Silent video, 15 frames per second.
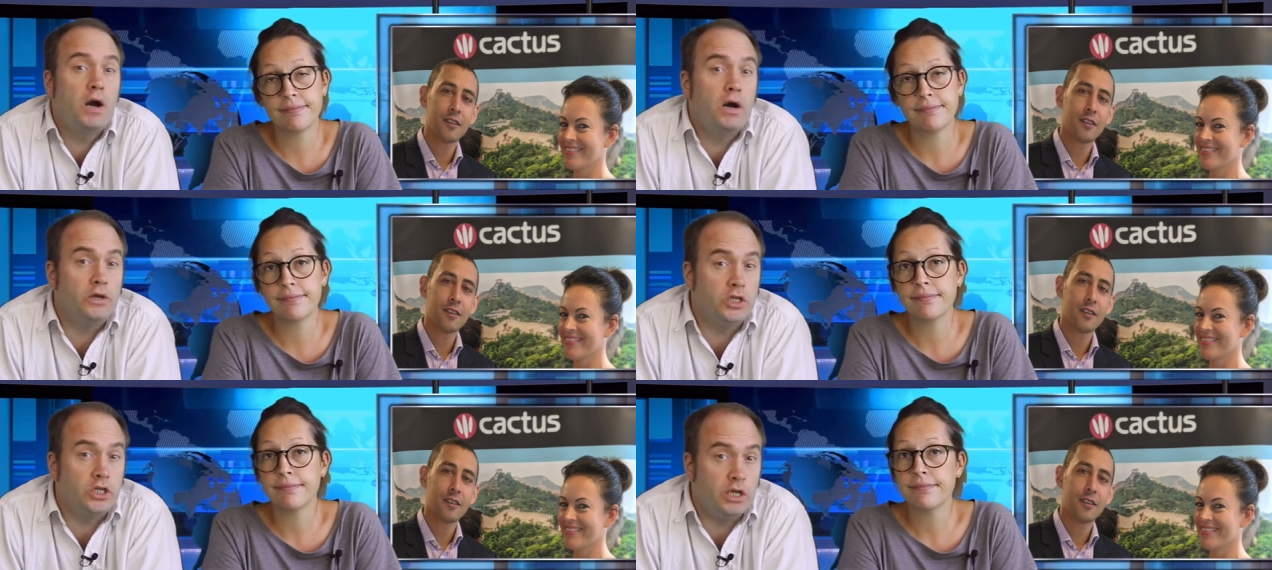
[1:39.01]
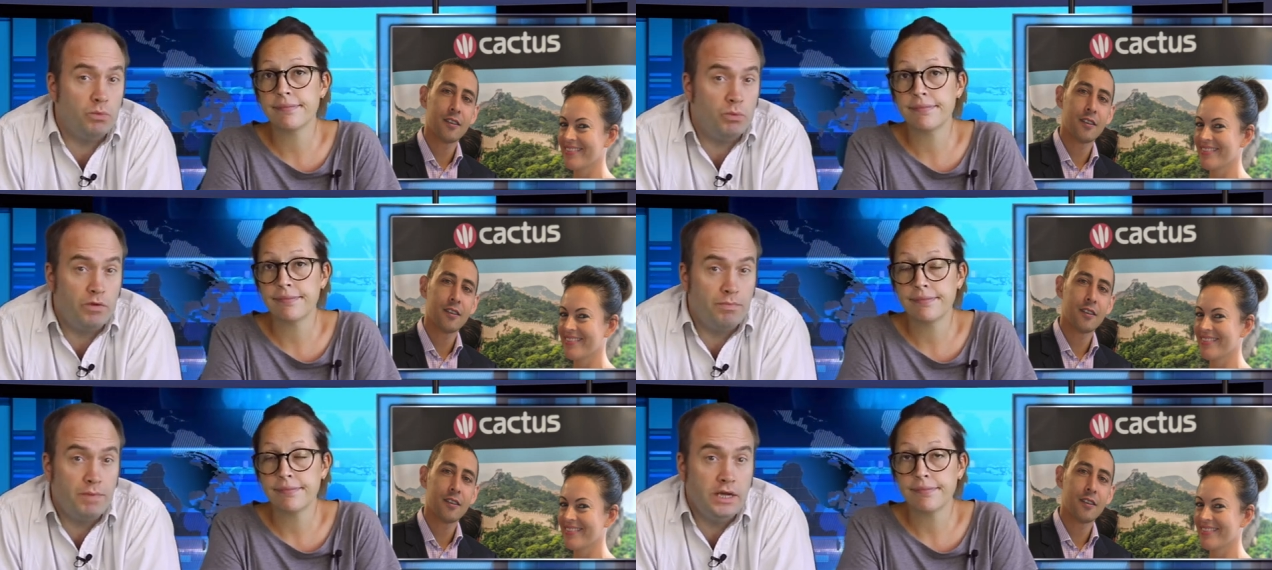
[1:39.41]

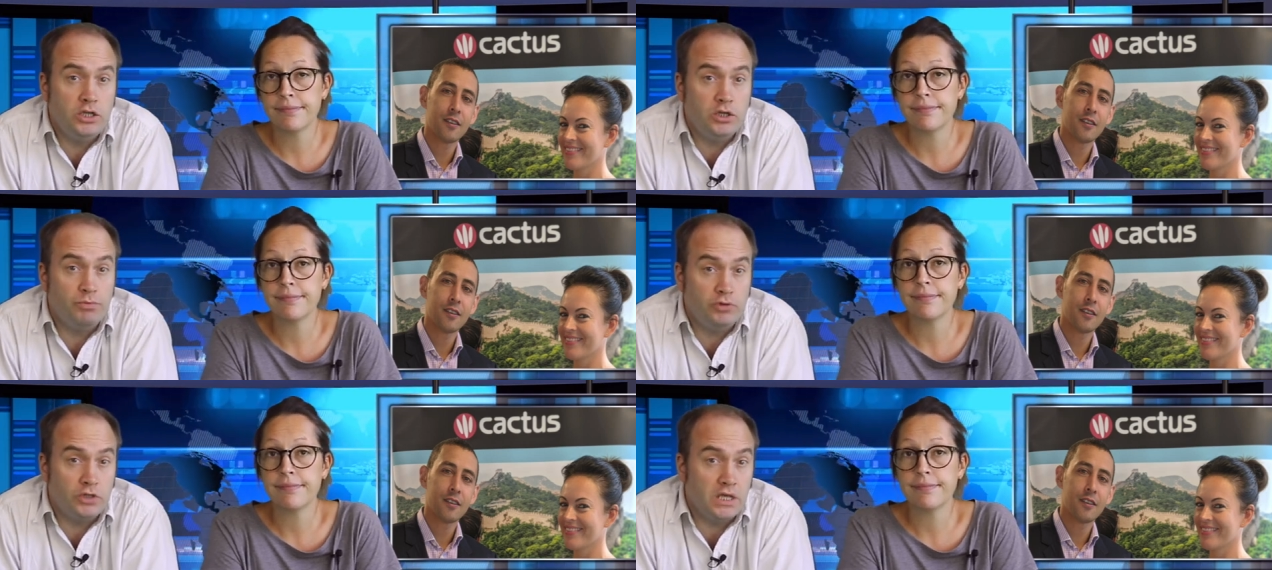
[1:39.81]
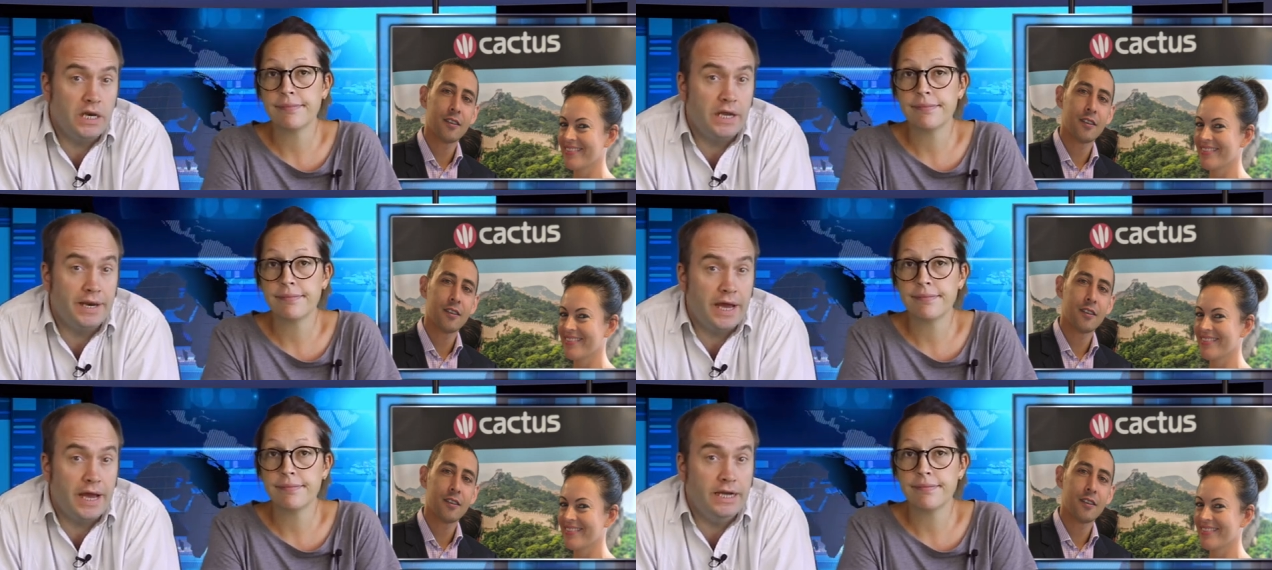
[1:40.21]
Speaker 1: partnership with major
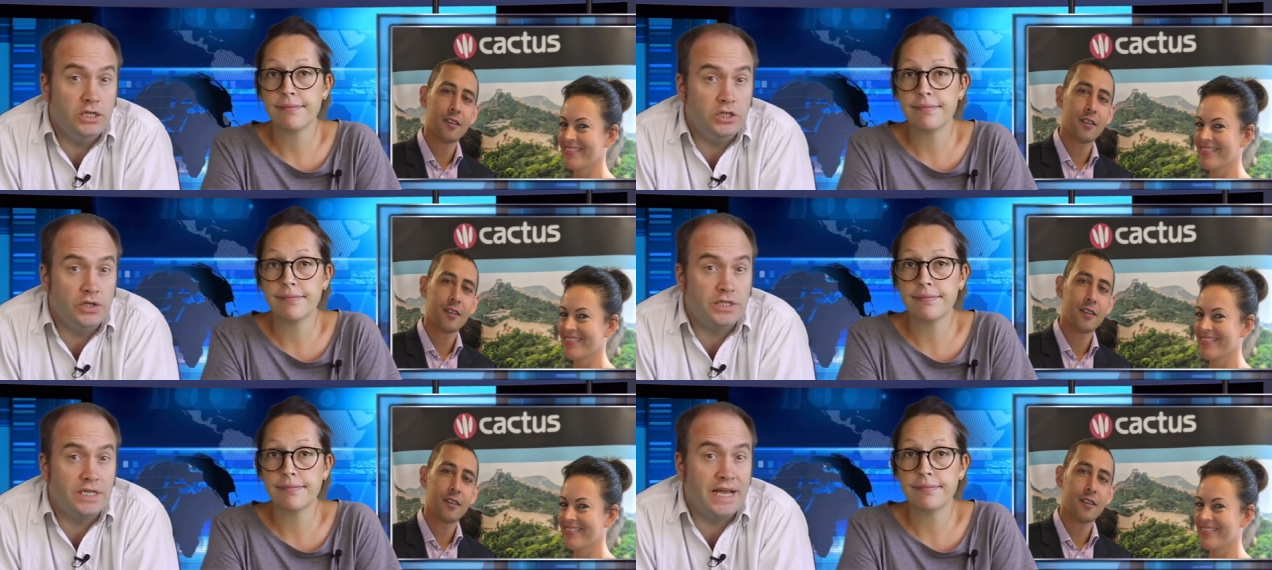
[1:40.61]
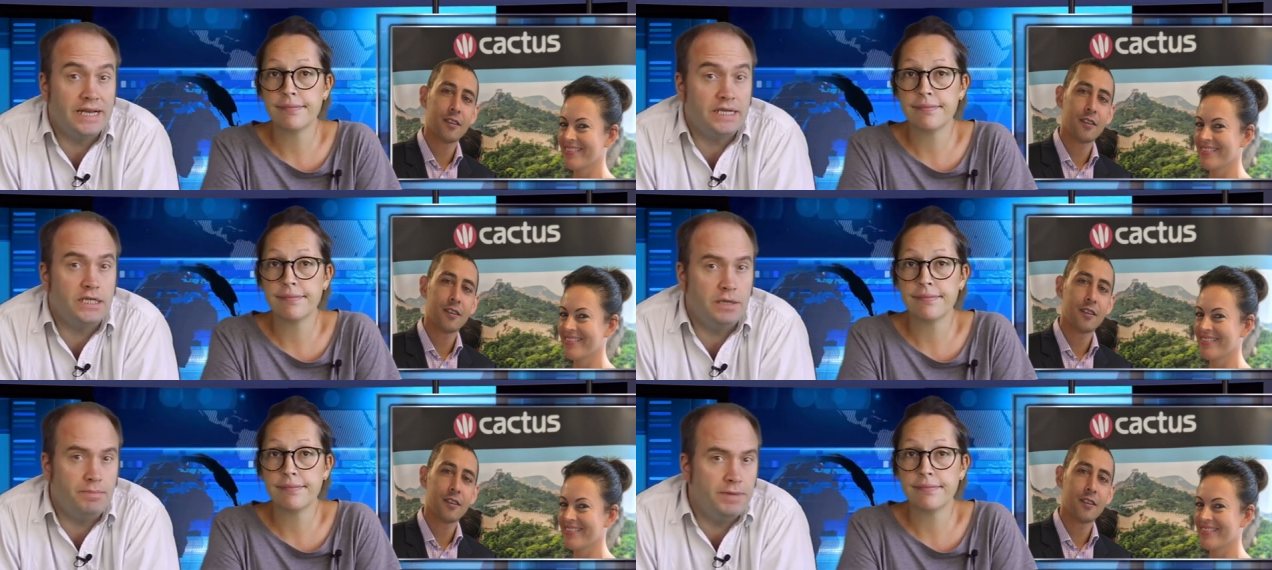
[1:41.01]
Brazilian agency
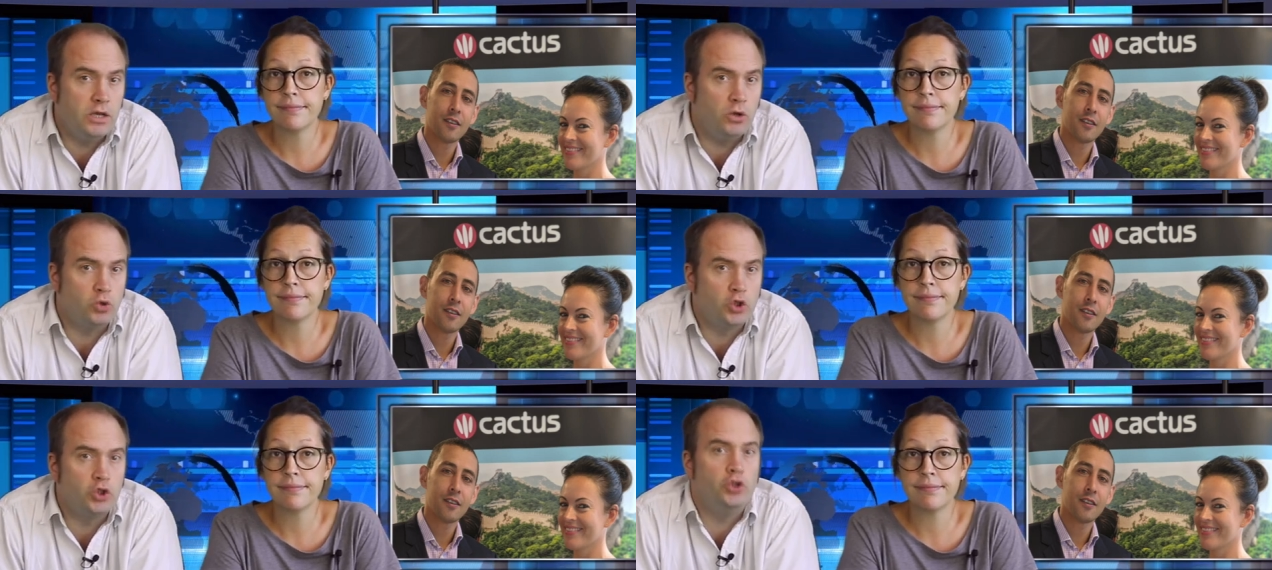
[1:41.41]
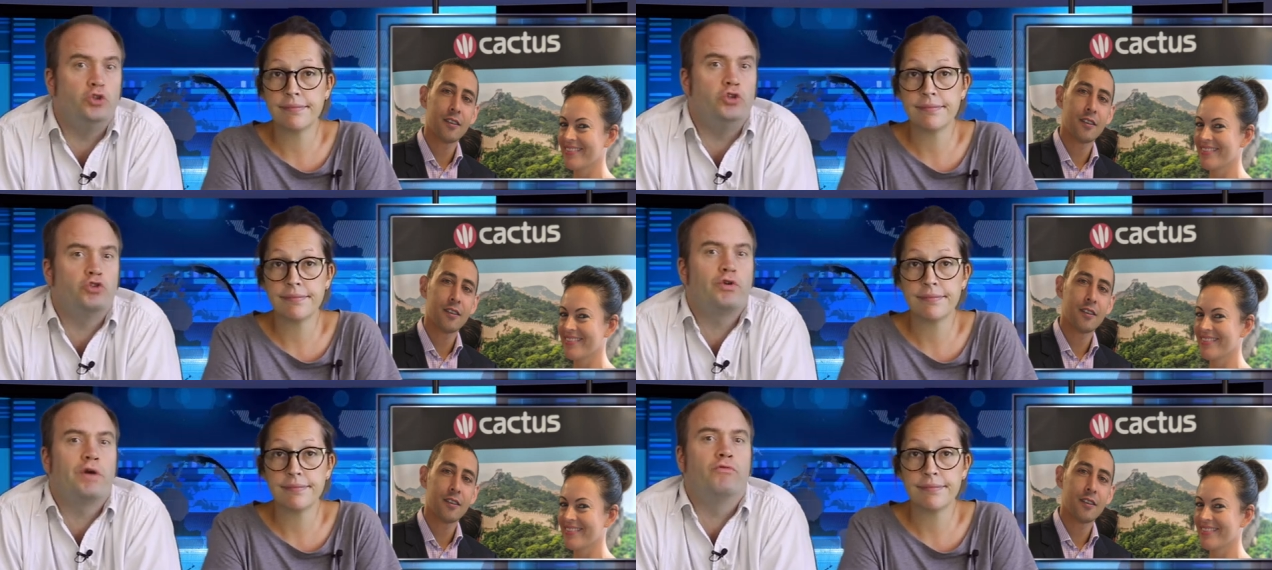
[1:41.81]
STB or
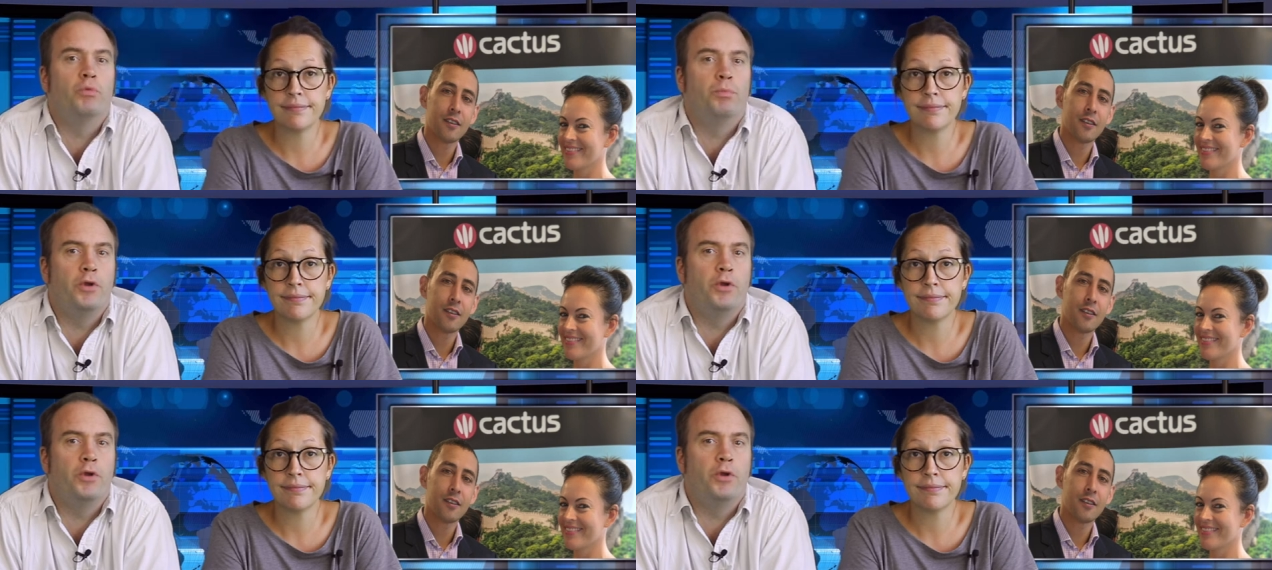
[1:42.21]
Student Travel